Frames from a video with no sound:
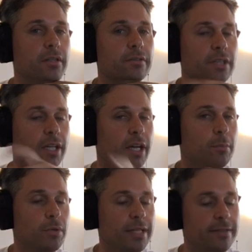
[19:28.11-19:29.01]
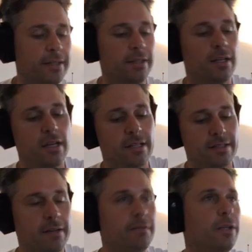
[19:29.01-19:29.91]
They're kind of pricey,
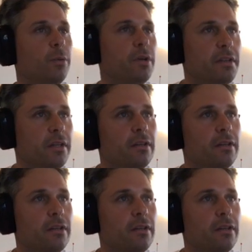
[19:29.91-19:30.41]
definitely worth it.